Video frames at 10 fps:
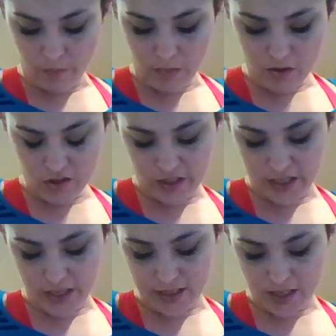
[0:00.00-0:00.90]
Usually
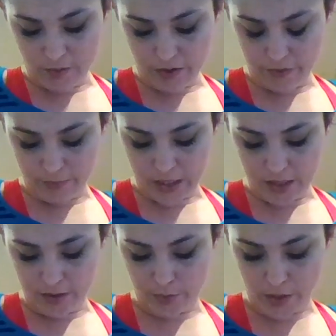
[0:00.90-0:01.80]
takes anywhere from 10
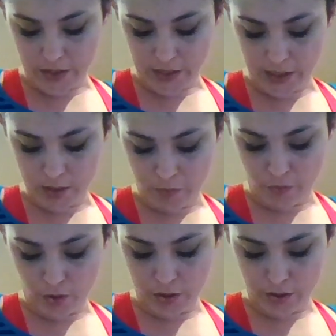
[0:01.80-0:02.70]
to 20 seconds
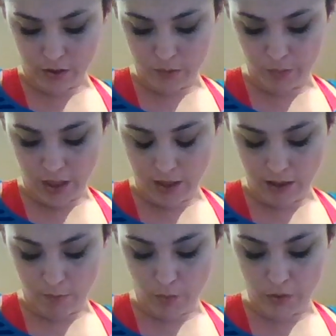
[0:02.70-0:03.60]
before it starts blinking,
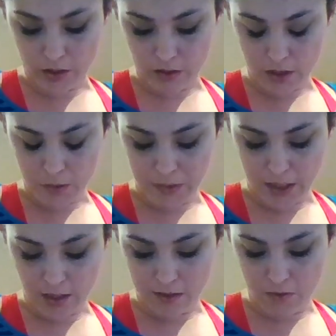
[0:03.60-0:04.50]
but once it starts
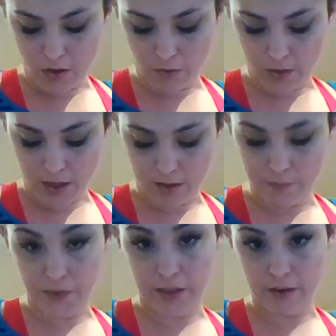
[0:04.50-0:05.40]
blinking, you know that,
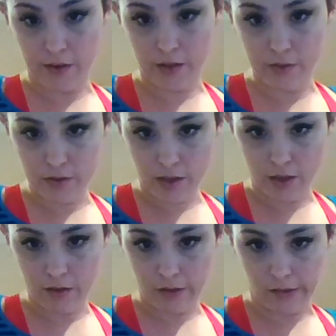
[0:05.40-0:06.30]
and there it goes.
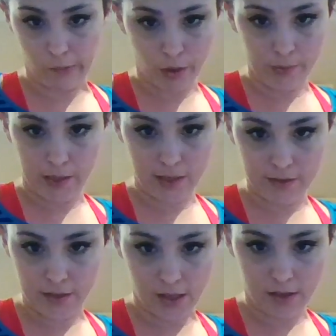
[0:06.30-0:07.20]
And you probably can't
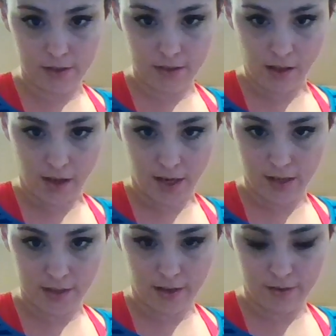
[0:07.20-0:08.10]
see it because of the light,
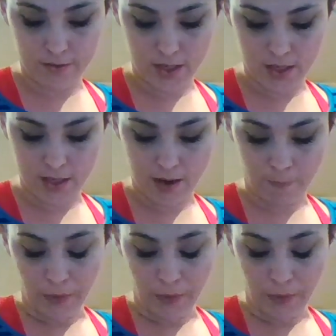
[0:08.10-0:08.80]
because I don't see it in there.